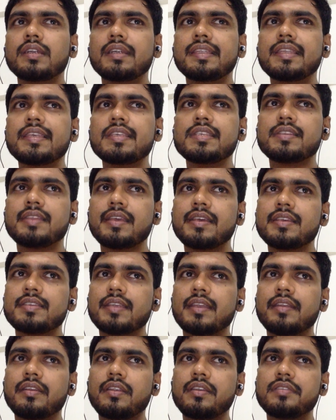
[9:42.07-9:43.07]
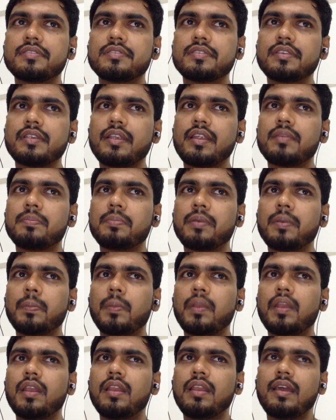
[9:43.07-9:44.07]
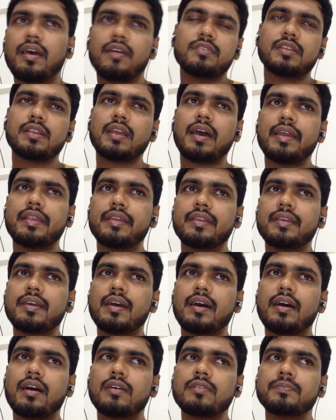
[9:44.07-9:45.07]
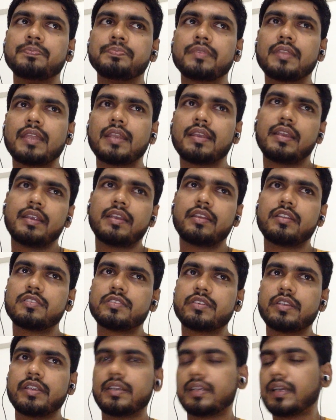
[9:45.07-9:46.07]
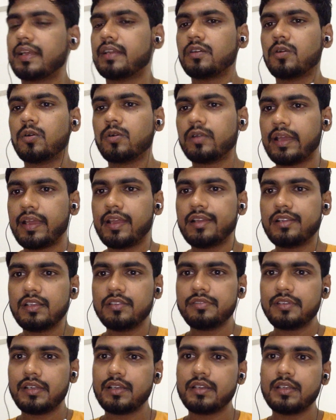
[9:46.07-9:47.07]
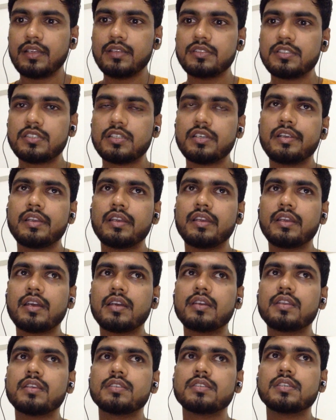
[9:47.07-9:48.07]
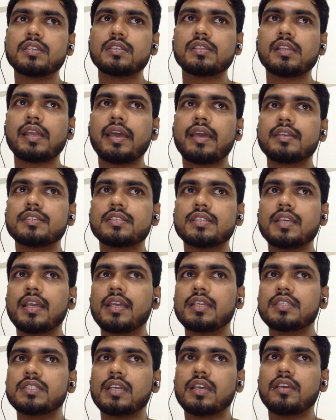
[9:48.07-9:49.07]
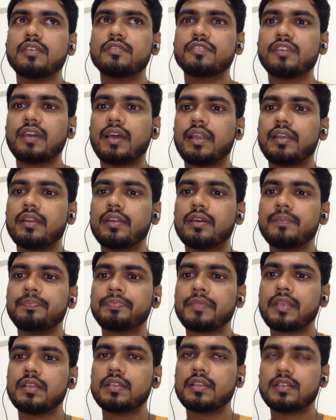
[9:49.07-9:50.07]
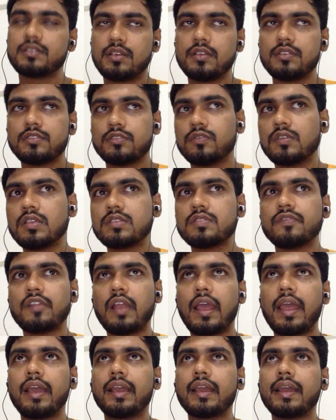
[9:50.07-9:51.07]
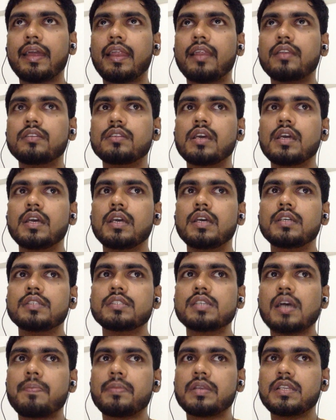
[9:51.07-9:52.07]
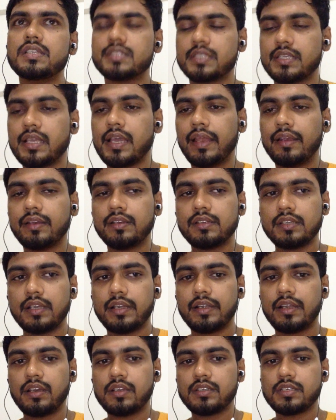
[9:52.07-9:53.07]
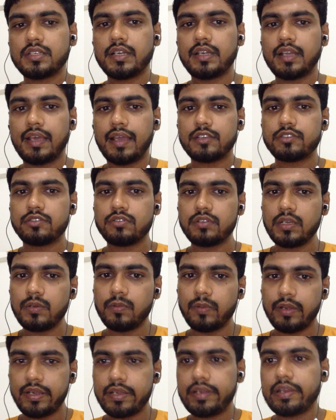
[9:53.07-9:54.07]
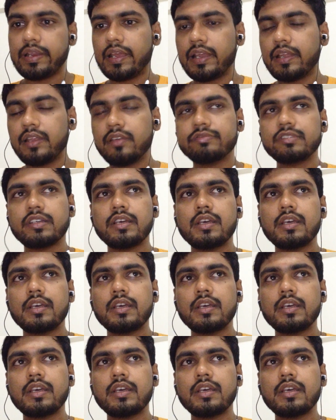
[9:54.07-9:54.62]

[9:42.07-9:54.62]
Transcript: these days interest rate, people have an idea that interest rate can go negative, and in certain currencies like CHF and the Swiss franc and Japanese yen, interest rate actually went negative.